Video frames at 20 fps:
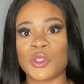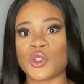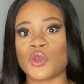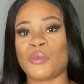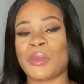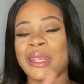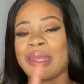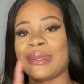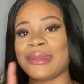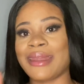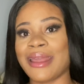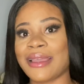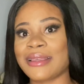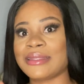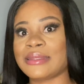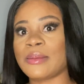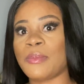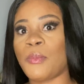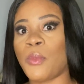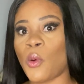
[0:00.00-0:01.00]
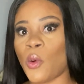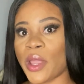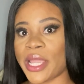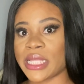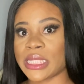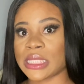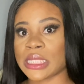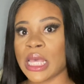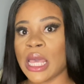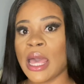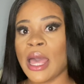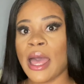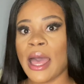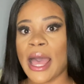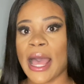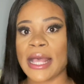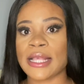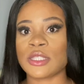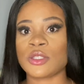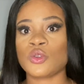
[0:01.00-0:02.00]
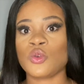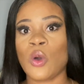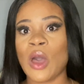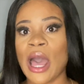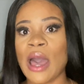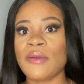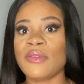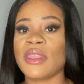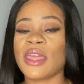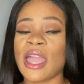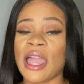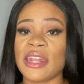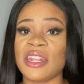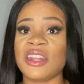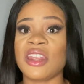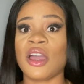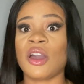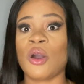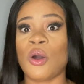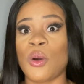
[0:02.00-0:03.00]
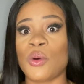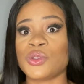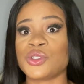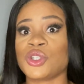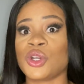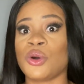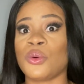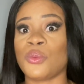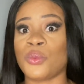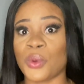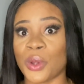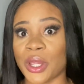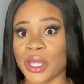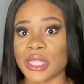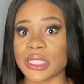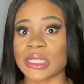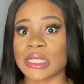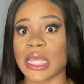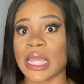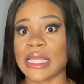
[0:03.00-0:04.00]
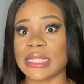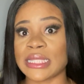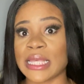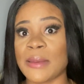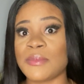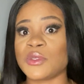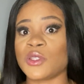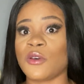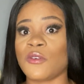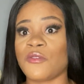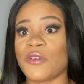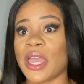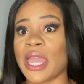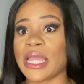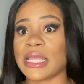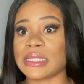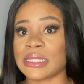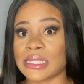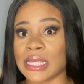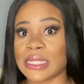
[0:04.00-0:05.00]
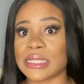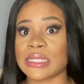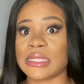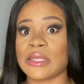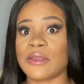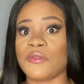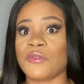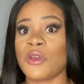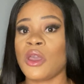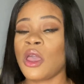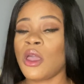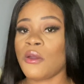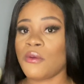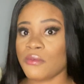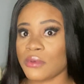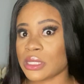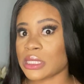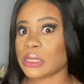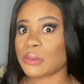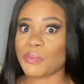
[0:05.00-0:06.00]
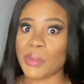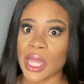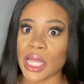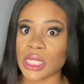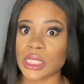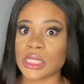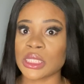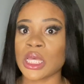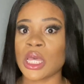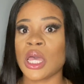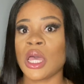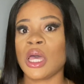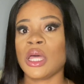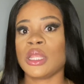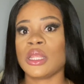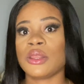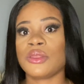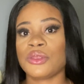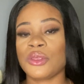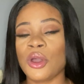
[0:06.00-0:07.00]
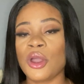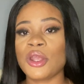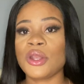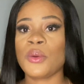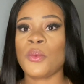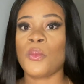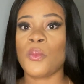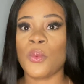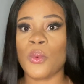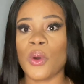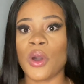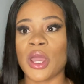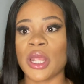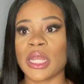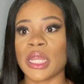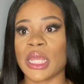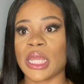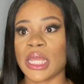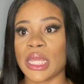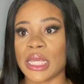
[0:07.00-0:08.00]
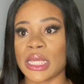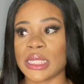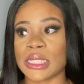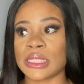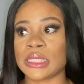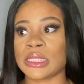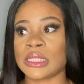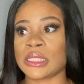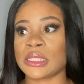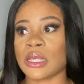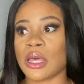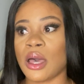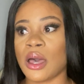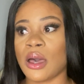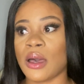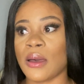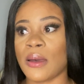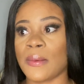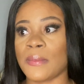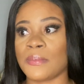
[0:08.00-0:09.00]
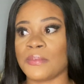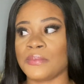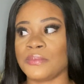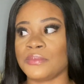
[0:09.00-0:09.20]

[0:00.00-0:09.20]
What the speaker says: my next point as to how the Canadian culture works in terms of excessive respect. Third one is online